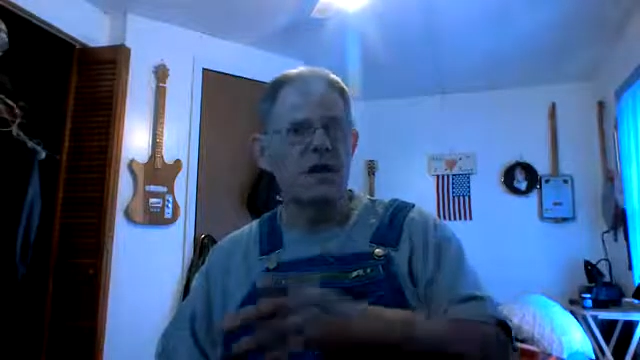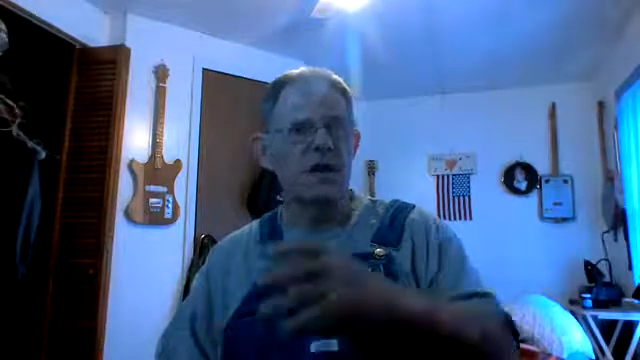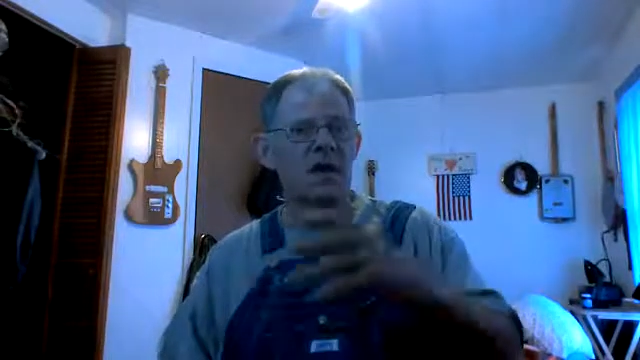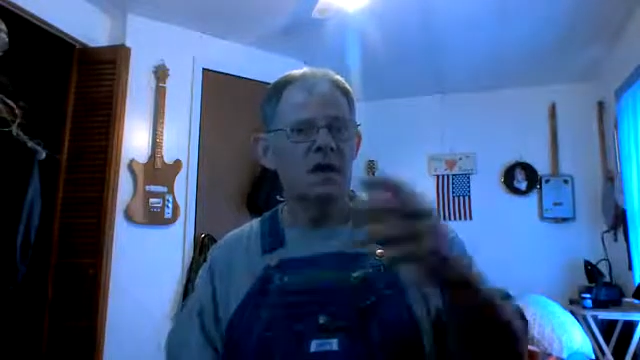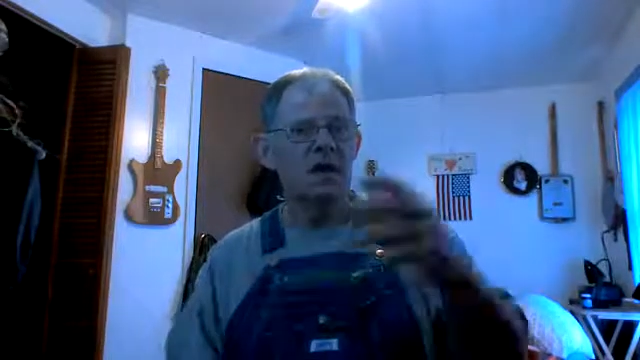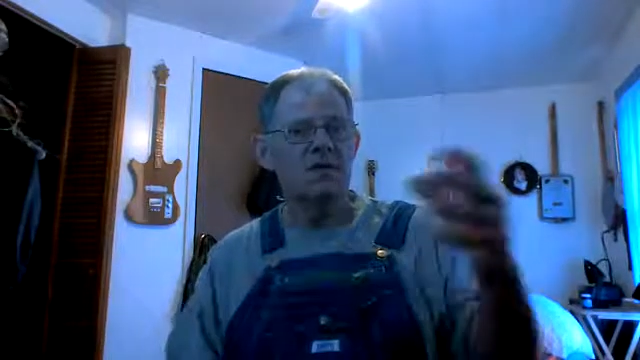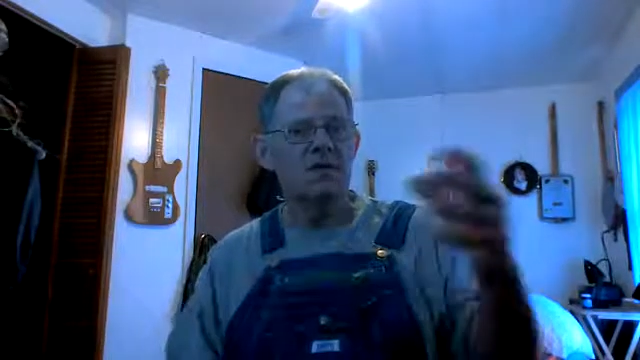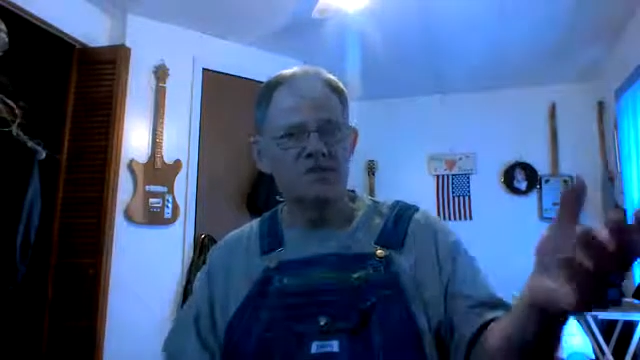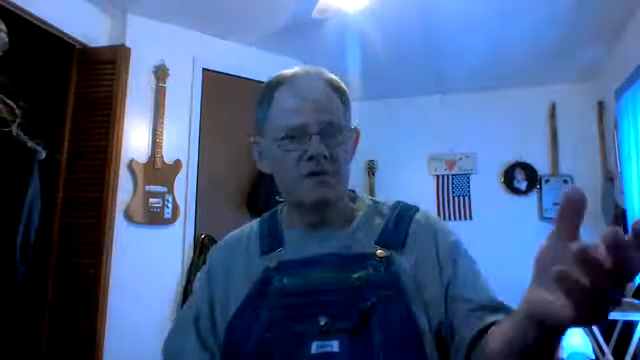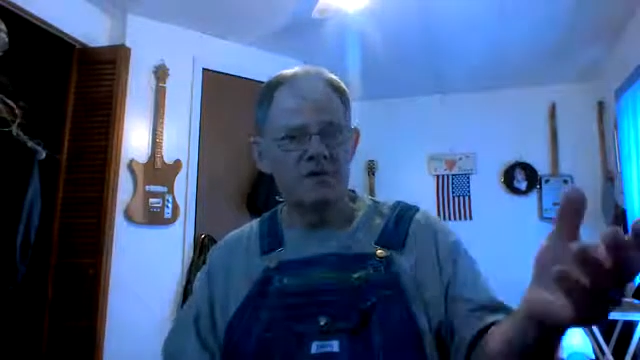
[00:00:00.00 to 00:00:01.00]
And it's
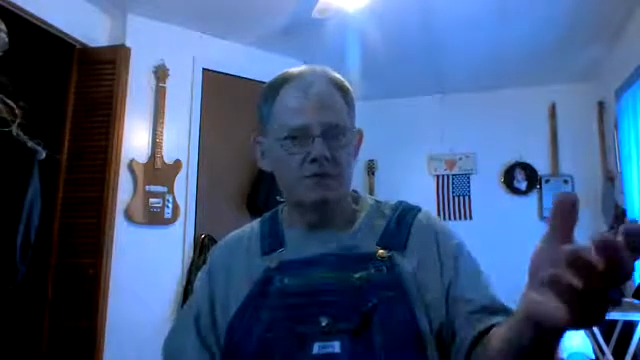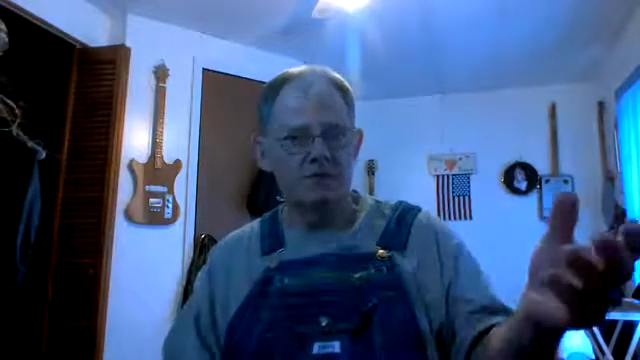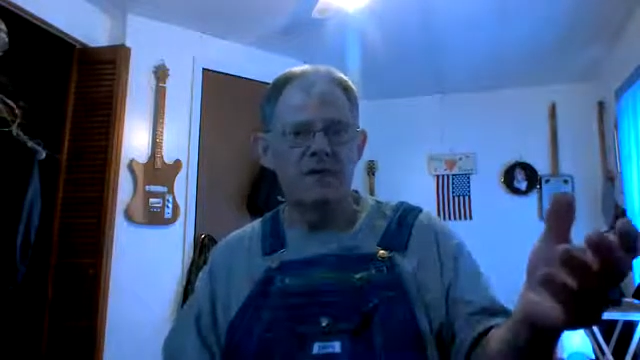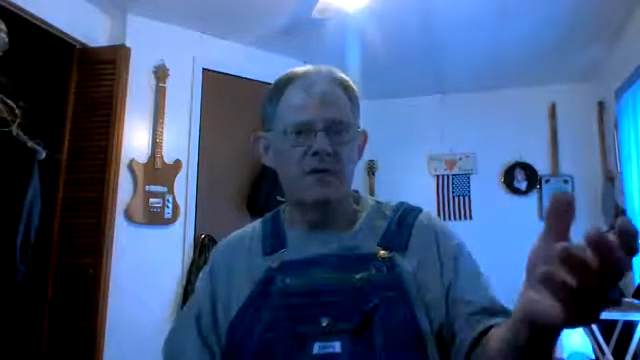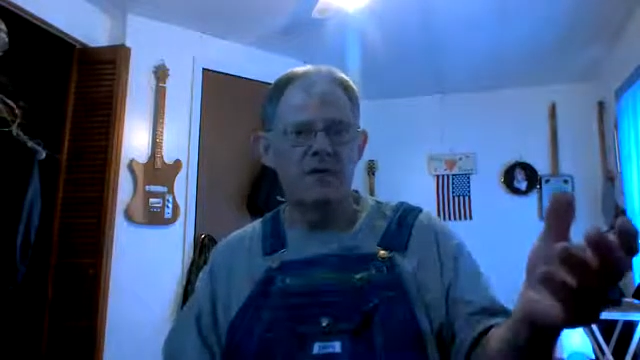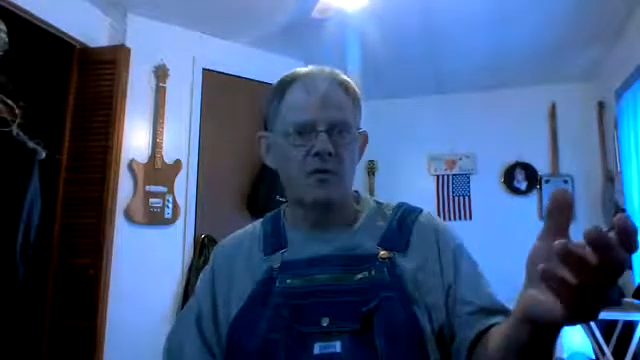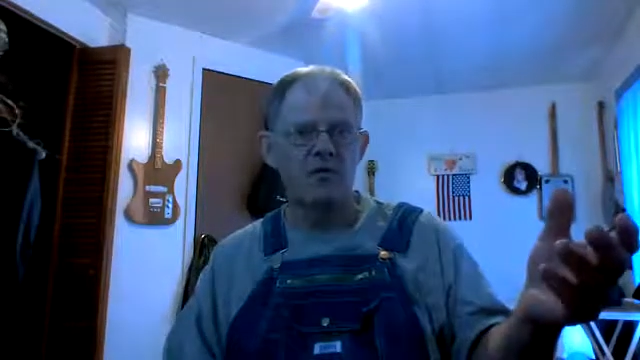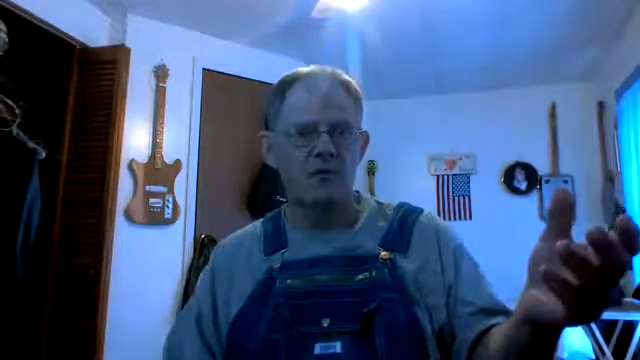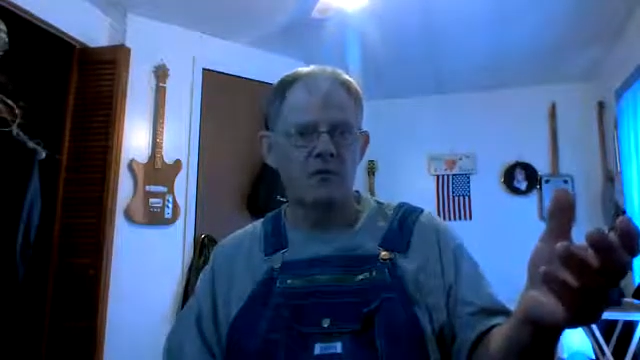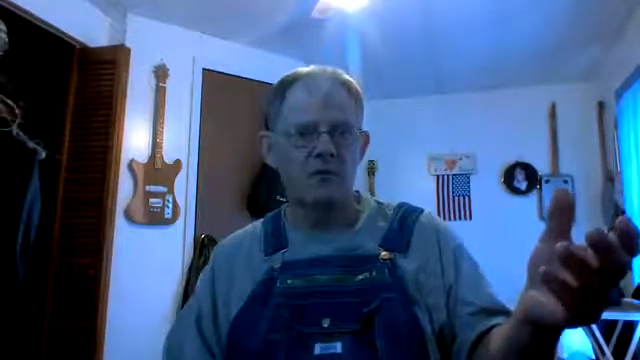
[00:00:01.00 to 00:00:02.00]
up to the people
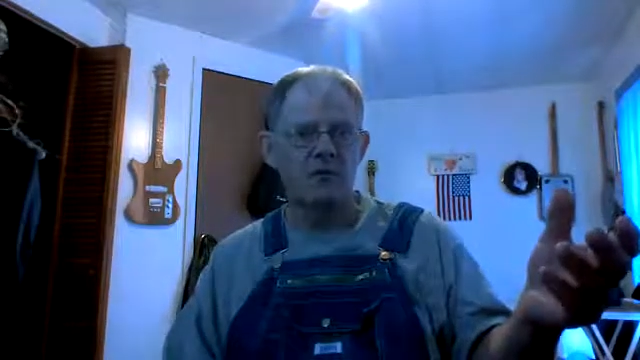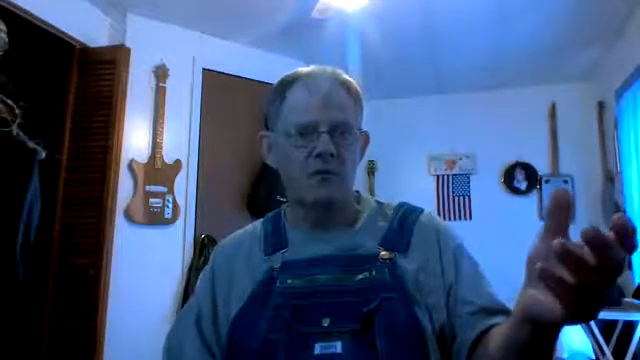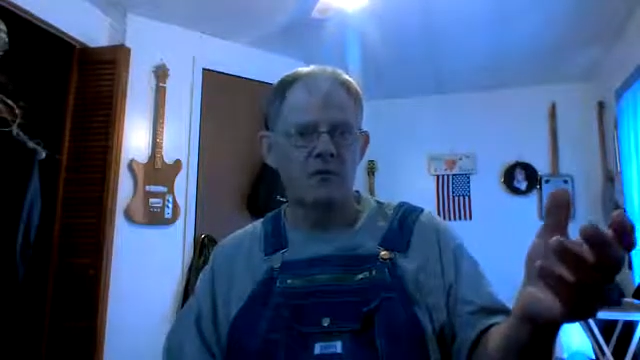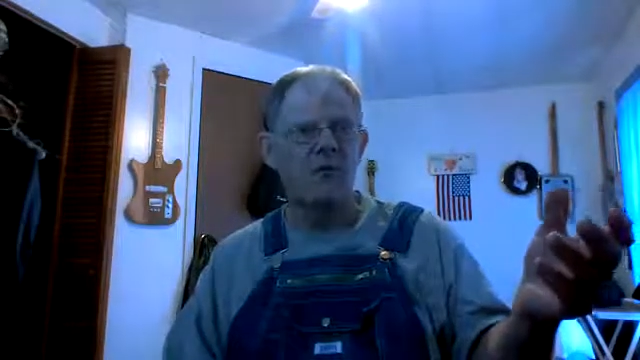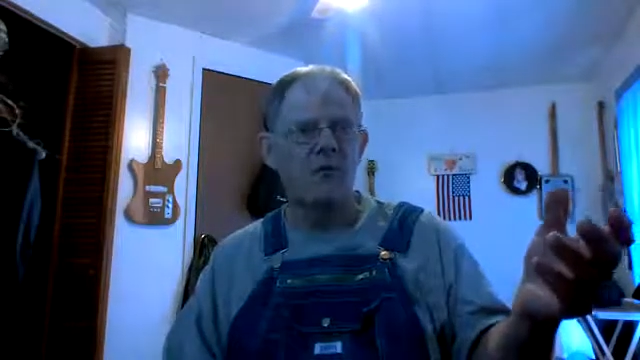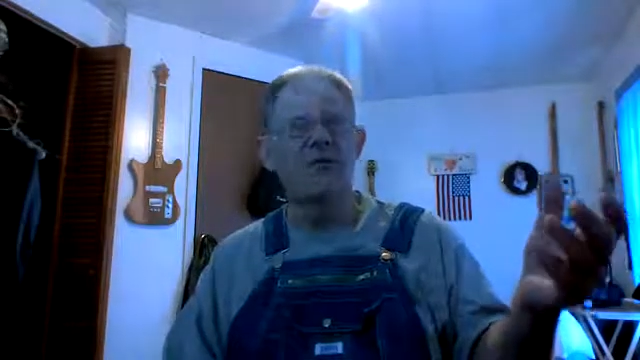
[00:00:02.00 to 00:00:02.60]
whether